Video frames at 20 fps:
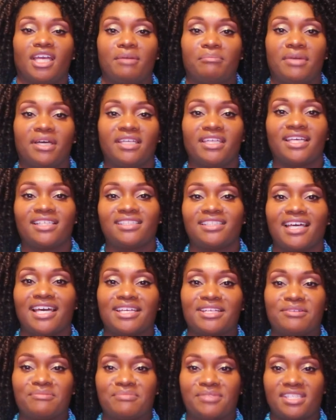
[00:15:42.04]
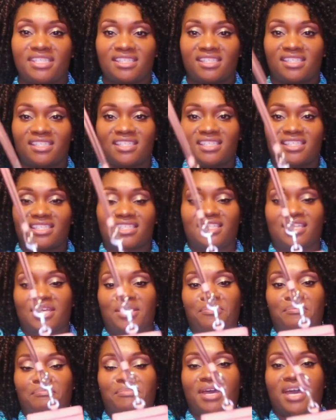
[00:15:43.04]
my next item is this
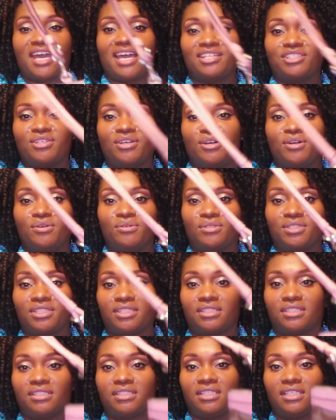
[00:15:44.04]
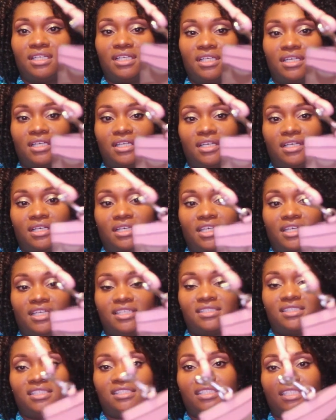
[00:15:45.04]
badge holder. It
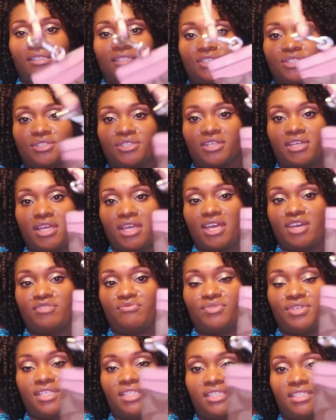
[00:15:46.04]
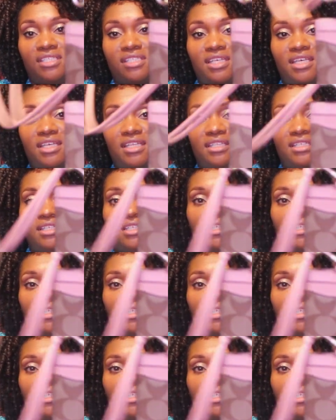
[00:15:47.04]
is a signature canvas and